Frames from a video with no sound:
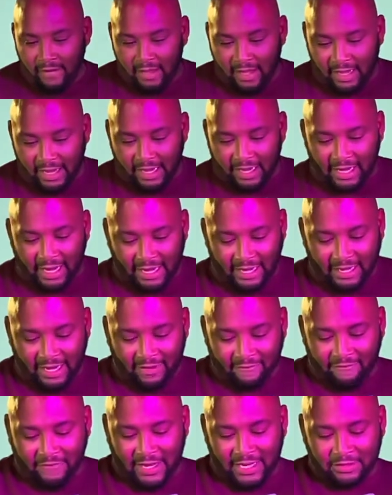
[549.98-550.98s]
And I
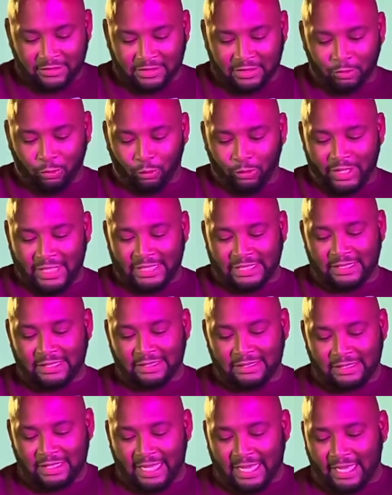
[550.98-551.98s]
found some
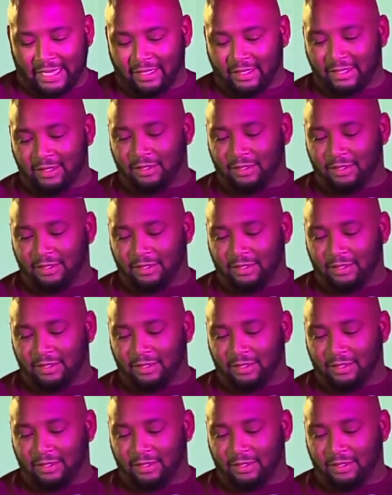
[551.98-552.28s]
reasons that